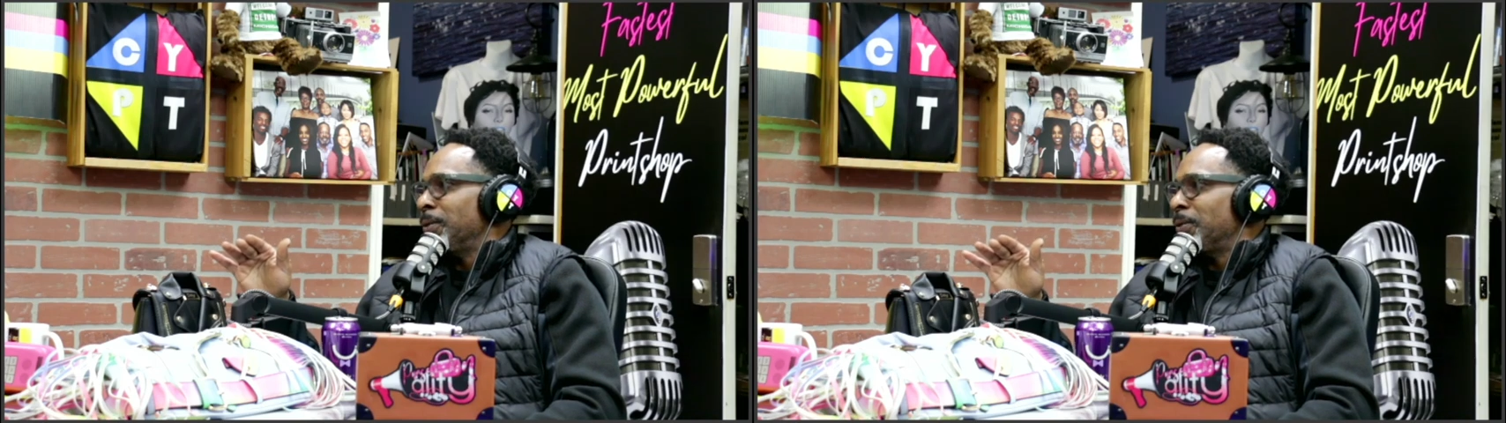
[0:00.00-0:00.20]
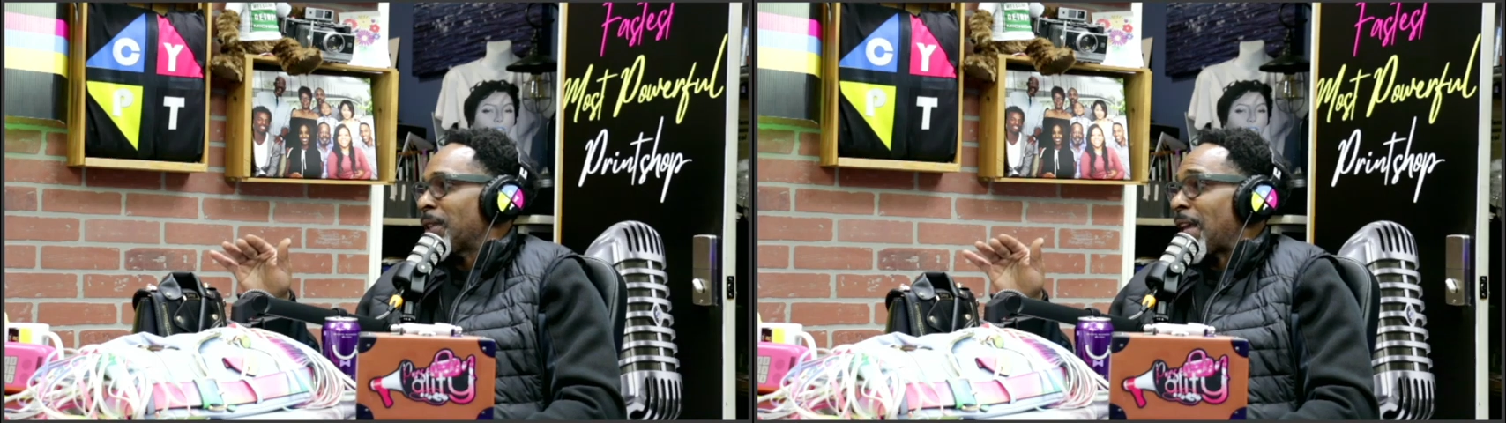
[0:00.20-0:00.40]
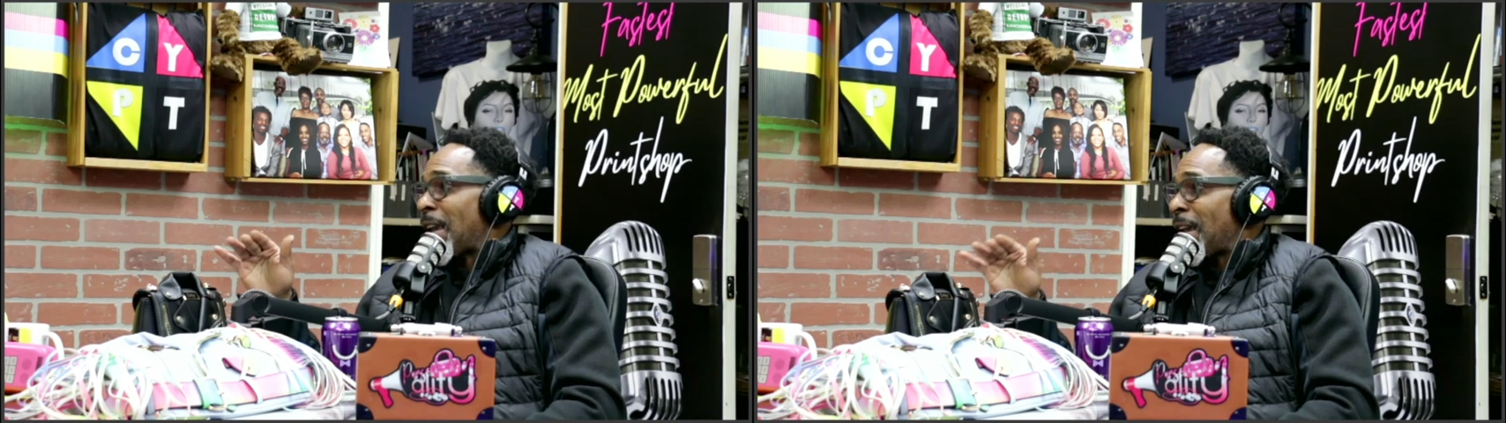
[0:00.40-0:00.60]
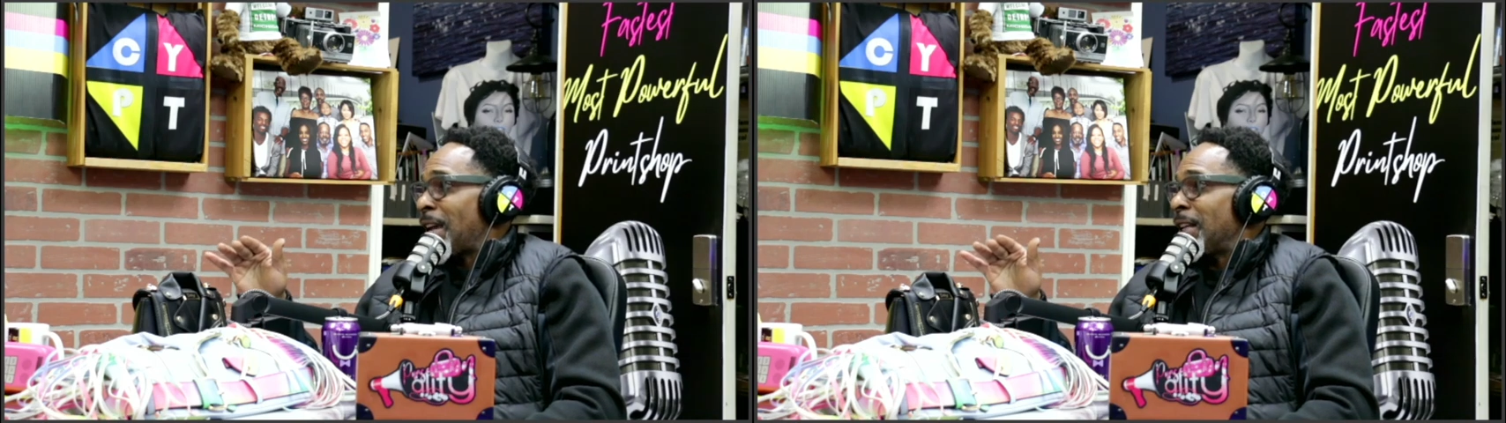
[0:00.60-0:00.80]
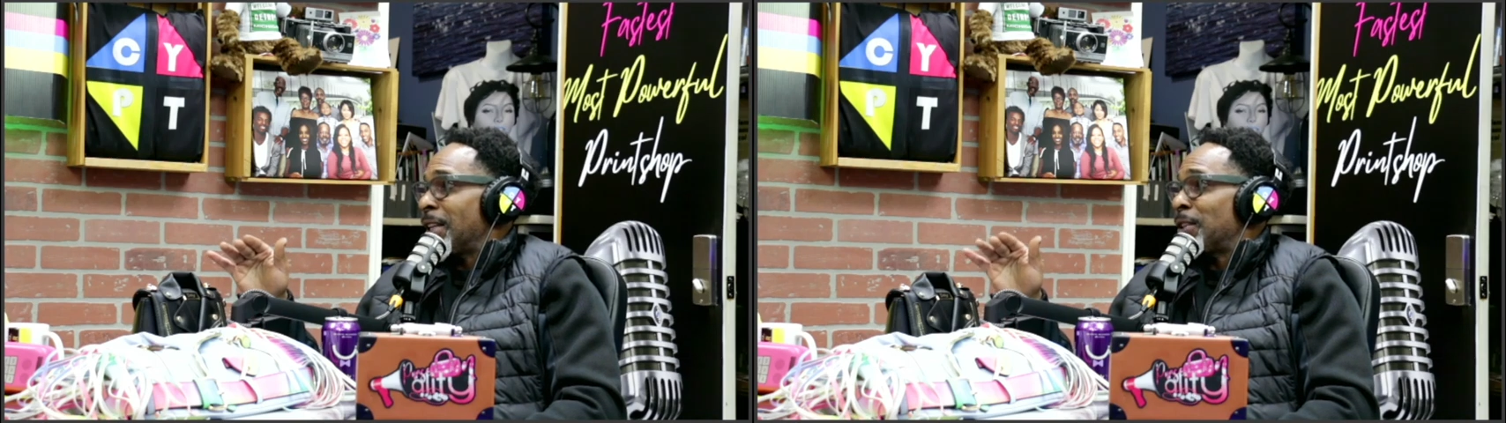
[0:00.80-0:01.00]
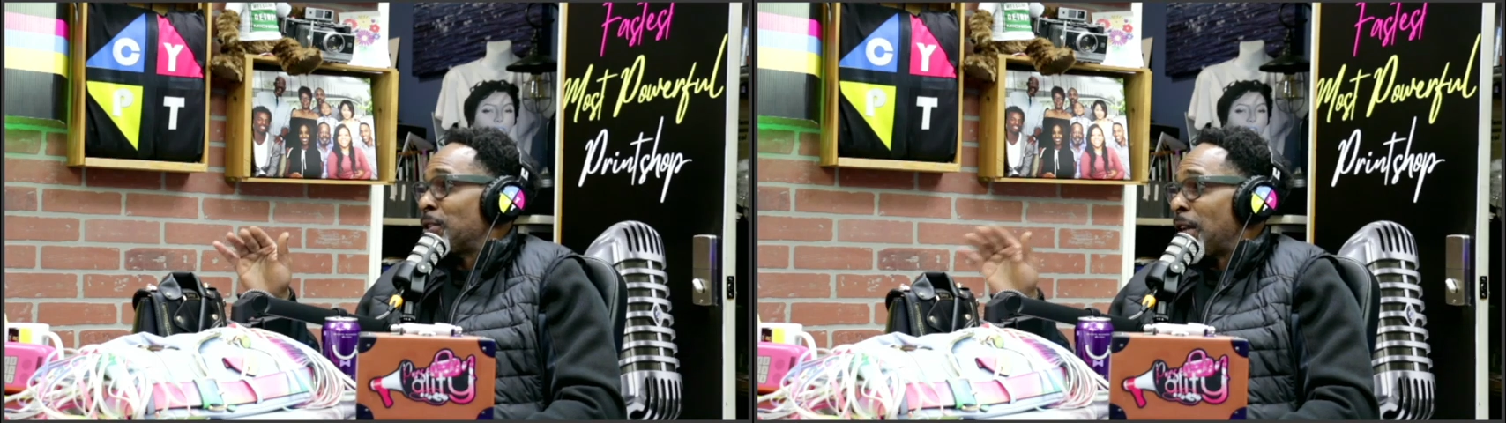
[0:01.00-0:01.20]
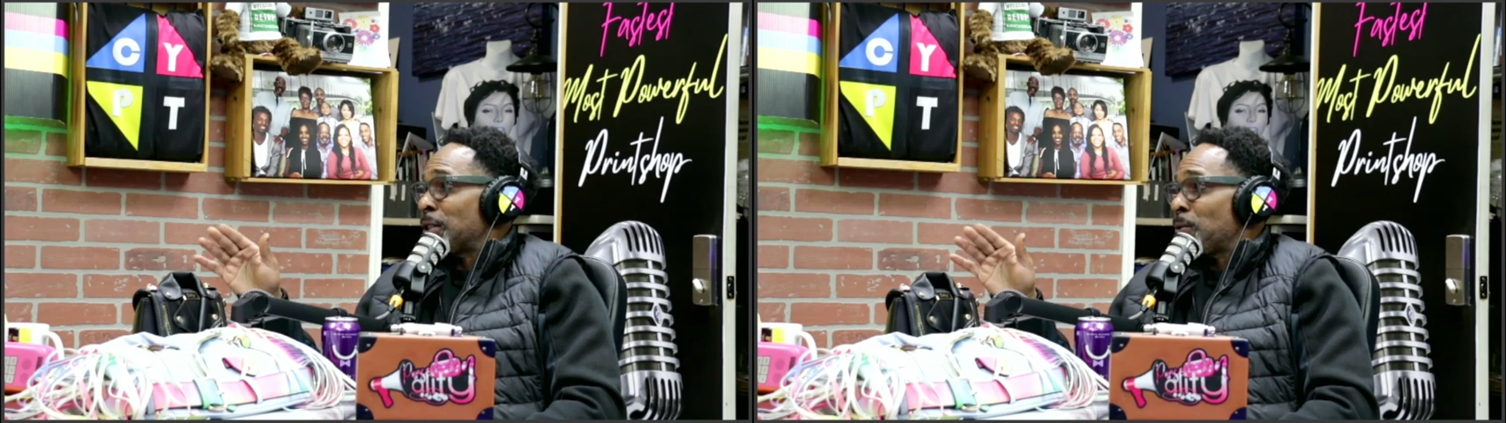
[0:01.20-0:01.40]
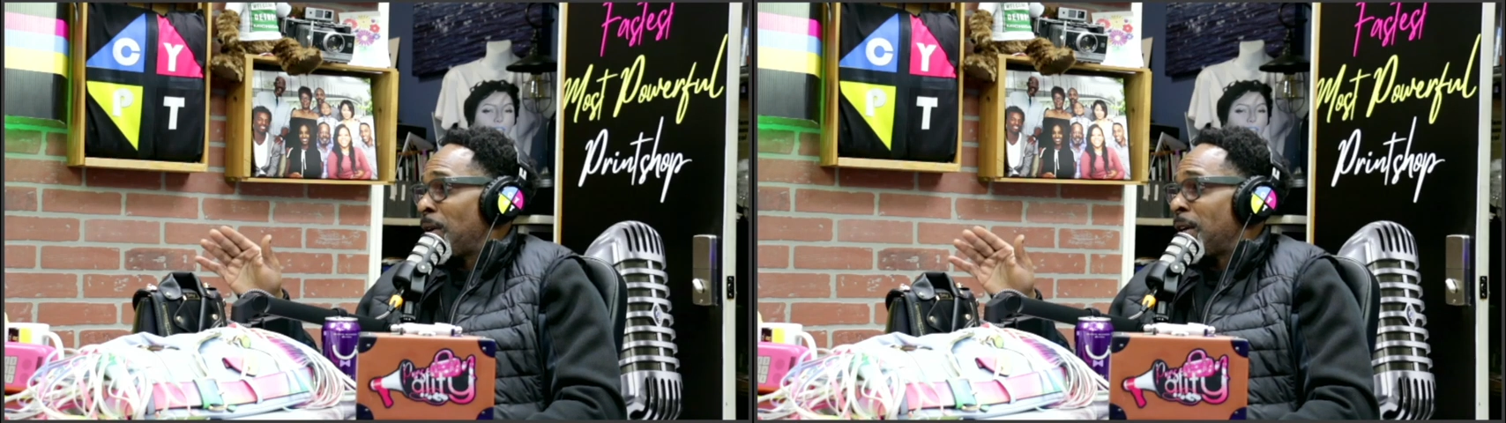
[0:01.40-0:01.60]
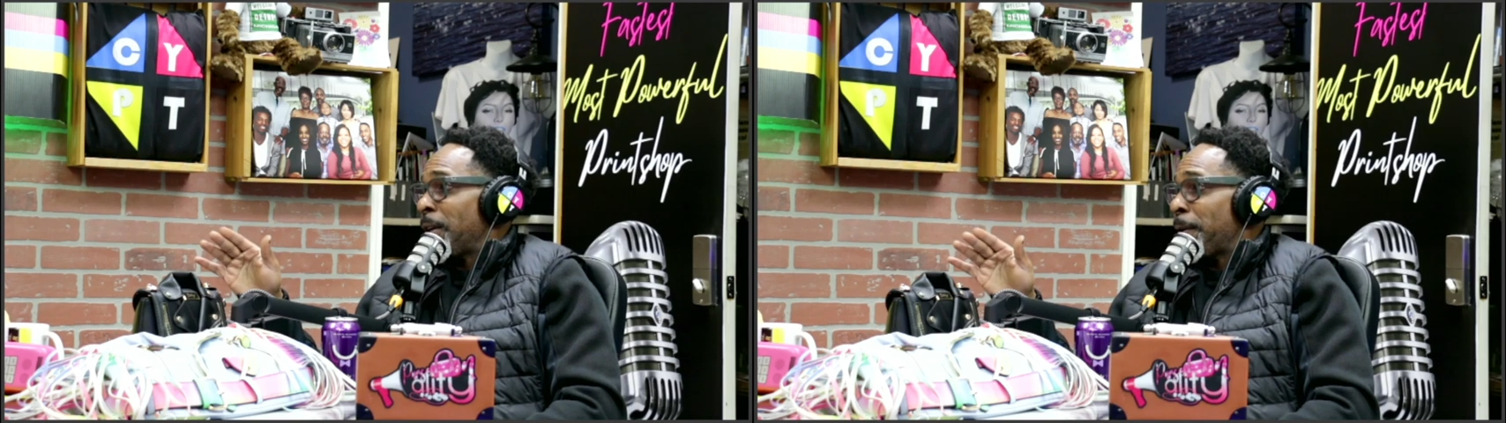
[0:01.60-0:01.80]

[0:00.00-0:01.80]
And You're right. guess what?